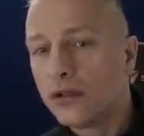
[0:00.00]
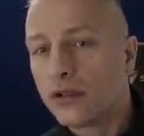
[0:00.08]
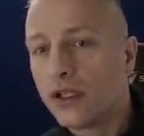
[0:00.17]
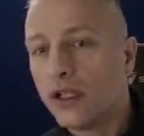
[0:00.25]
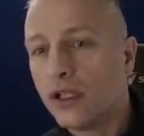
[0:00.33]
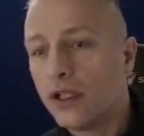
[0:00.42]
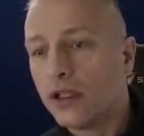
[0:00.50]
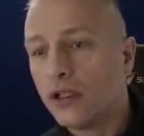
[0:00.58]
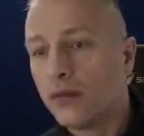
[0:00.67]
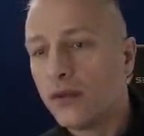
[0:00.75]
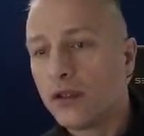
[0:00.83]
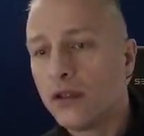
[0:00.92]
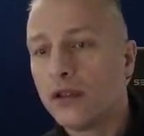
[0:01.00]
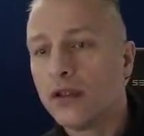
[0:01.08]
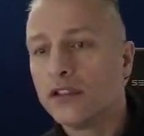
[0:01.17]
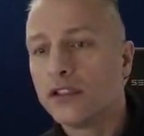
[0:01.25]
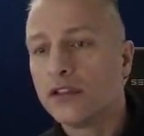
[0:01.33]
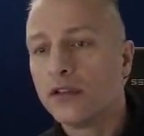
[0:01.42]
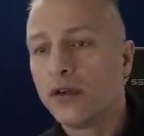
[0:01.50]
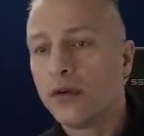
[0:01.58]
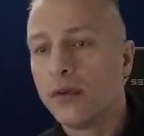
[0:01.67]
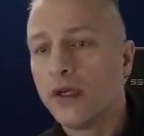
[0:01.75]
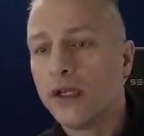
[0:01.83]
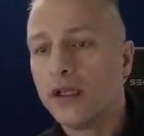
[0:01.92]
Yeah, is this the wrong
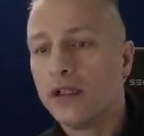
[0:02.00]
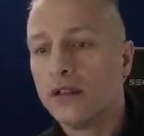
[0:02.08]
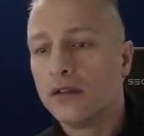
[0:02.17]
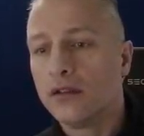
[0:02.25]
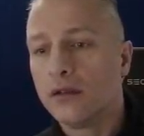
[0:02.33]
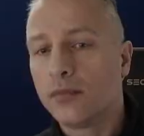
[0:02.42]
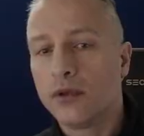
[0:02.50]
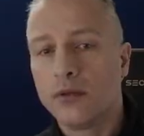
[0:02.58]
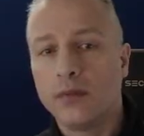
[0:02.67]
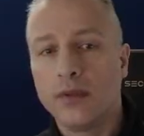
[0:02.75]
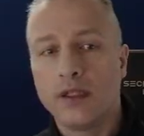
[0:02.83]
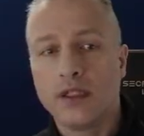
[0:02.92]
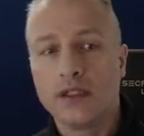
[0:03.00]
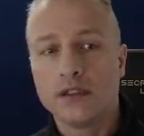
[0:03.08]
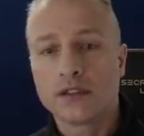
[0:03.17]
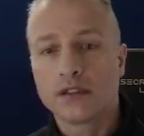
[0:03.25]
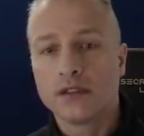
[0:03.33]
way? Oh, it probably is.